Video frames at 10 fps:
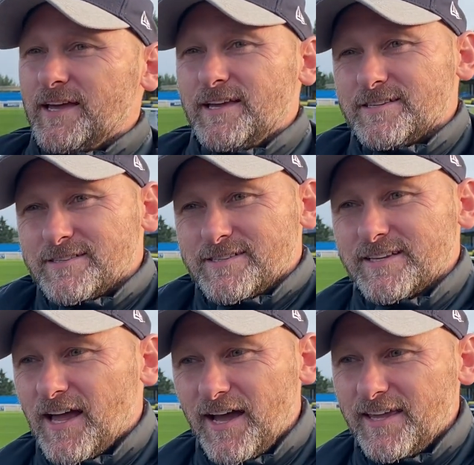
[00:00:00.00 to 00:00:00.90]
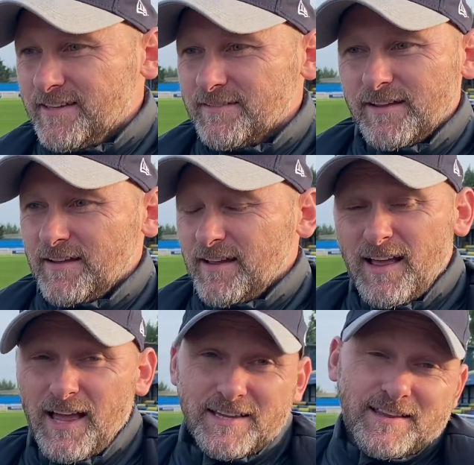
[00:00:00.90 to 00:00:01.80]
It's today.
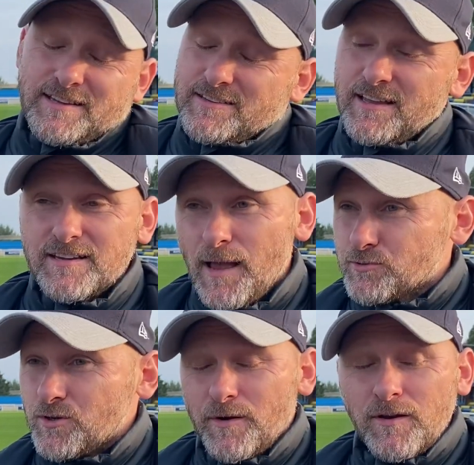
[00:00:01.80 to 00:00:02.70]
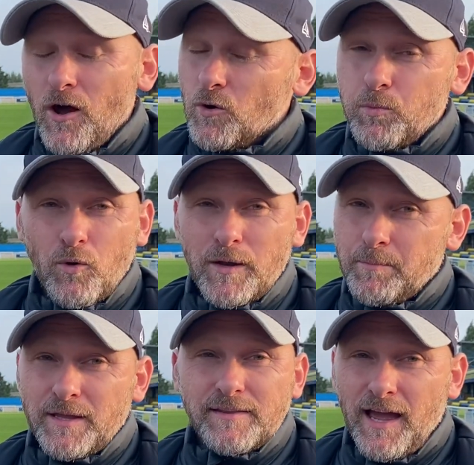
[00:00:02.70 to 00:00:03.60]
There's absolutely no
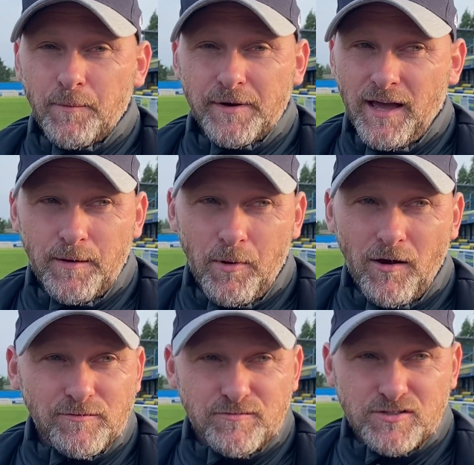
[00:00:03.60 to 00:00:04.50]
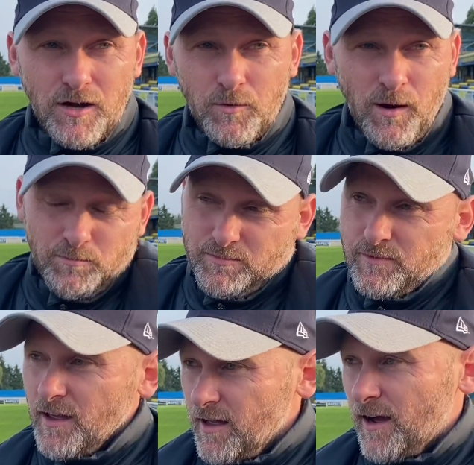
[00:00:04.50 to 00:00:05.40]
point being down with that apart from the result.
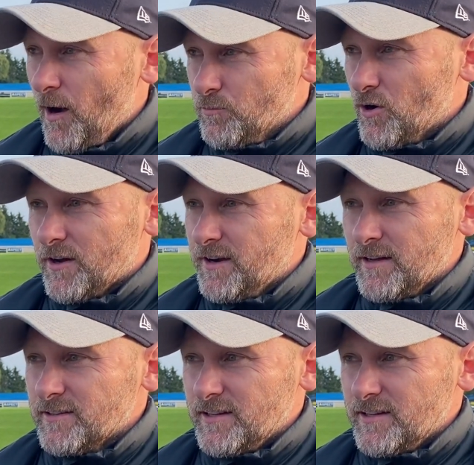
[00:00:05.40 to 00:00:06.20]
I'm not gonna.